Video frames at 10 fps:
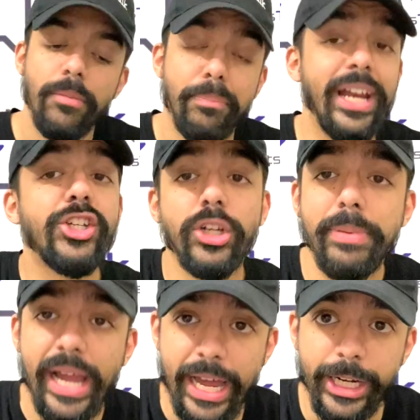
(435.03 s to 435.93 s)
But he should
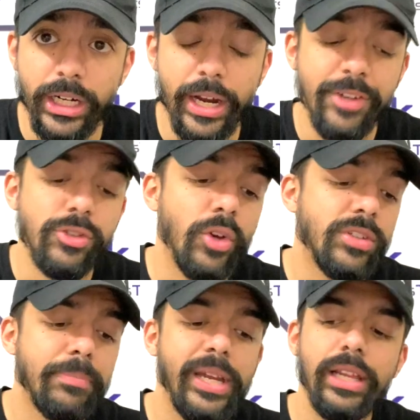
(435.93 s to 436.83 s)
be out of here. And so
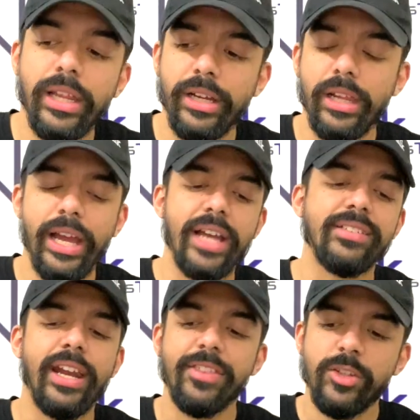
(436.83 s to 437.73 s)
to me, like I
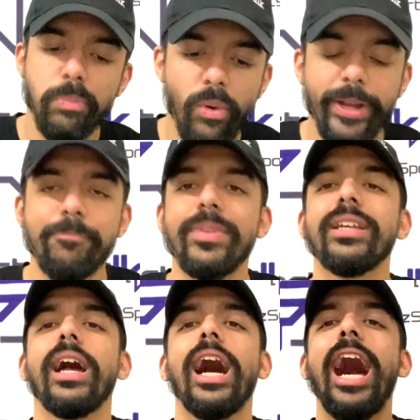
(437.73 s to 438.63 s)
said, at this point,
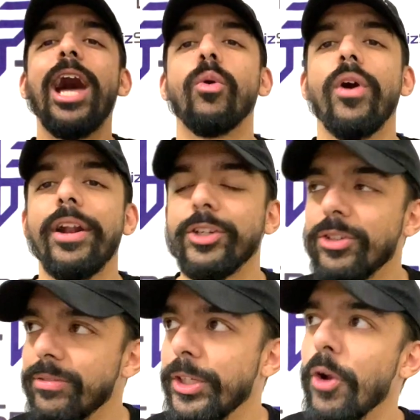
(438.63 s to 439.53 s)
I don't want to,
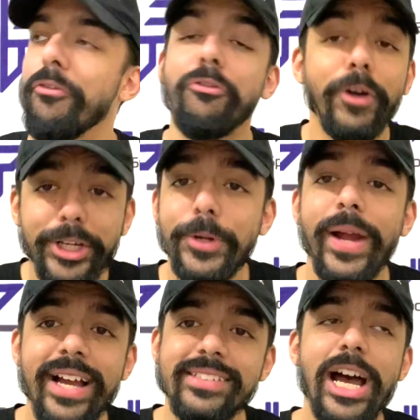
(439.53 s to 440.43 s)
you know, freak you
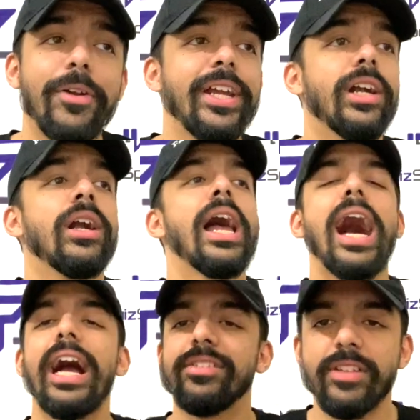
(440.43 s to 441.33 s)
guys out here.
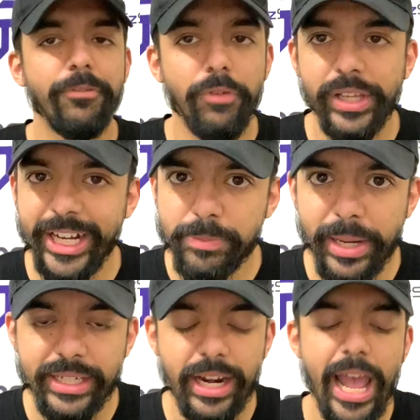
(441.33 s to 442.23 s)
I still fully
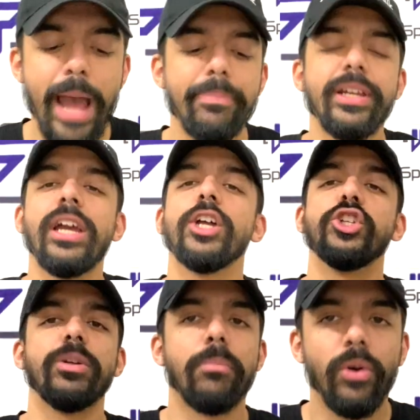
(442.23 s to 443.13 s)
expect it to happen.
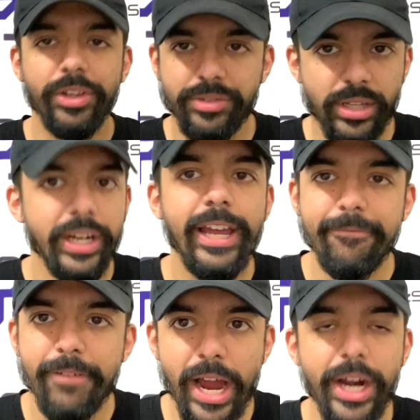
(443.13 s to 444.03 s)
Jim Boylen's going to get
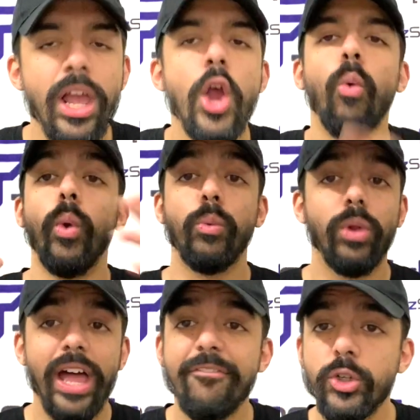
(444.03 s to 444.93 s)
fired. We
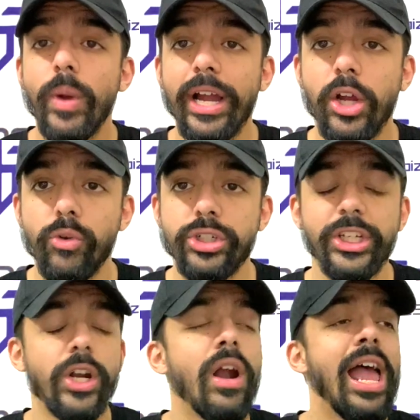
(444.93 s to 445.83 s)
will have a new head coach in
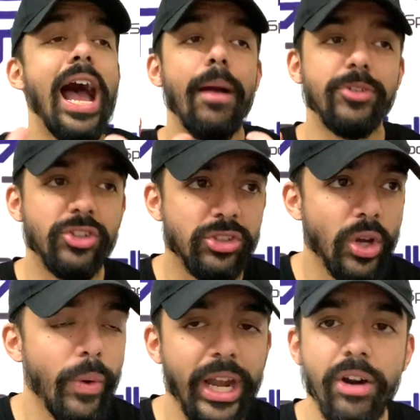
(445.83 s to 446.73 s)
here. I'm just
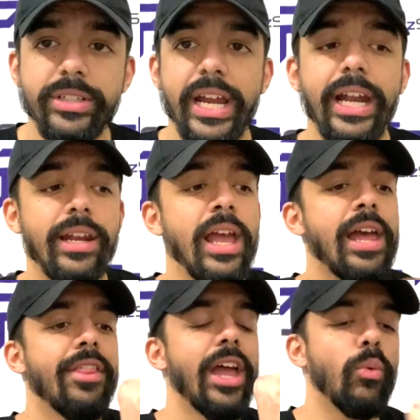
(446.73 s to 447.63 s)
so irritated
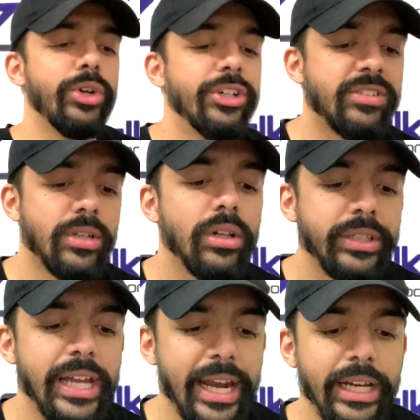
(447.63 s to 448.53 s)
that we are still
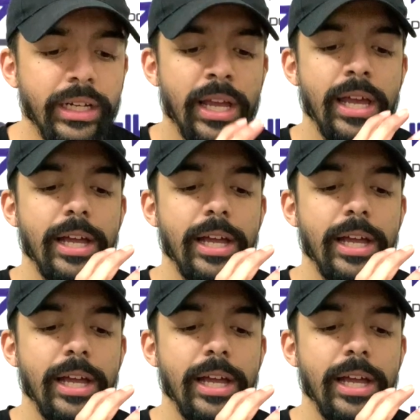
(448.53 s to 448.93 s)
getting